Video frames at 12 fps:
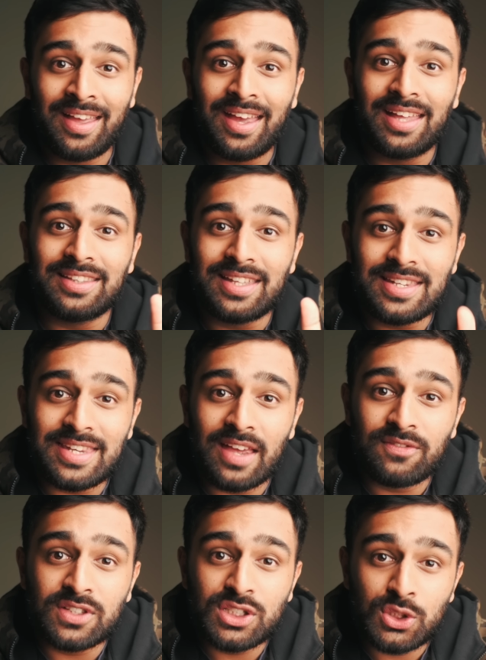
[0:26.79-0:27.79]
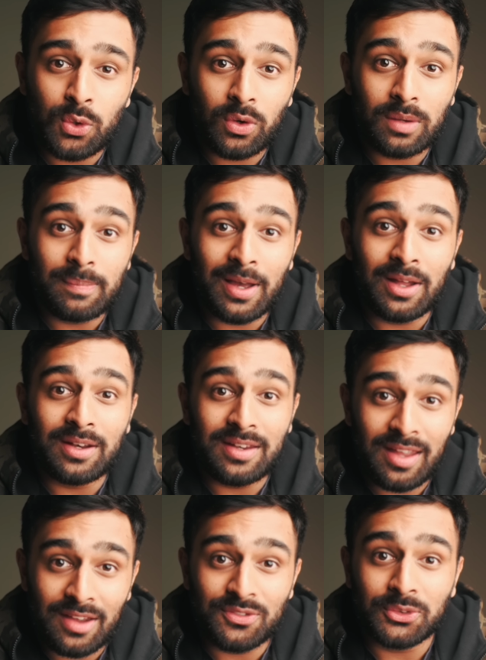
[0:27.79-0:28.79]
and then never talk about it
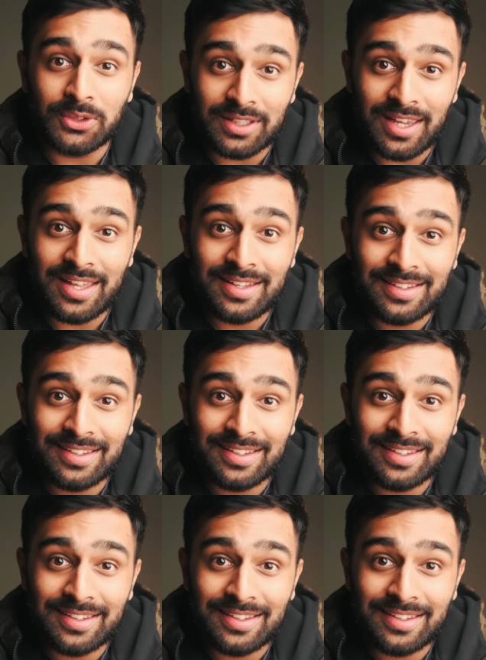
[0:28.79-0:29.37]
ever again.